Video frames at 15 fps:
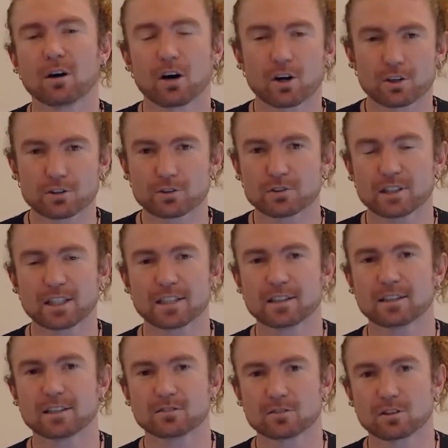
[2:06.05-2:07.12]
All you need
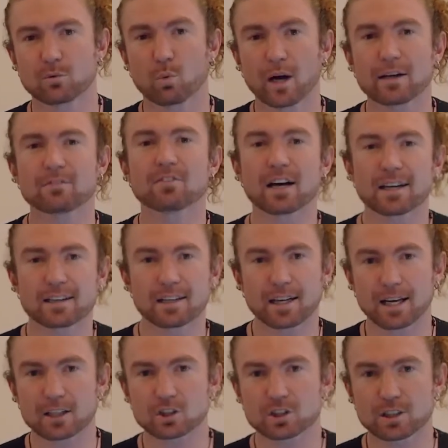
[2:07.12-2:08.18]
is a Wi-Fi
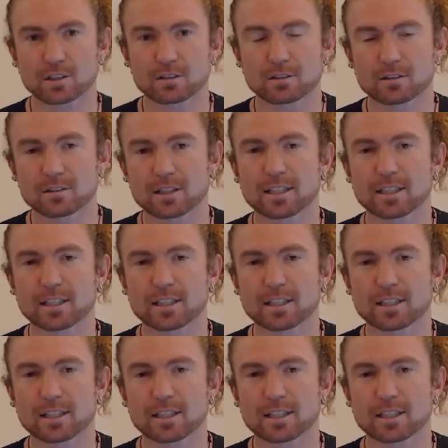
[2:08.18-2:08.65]
connection.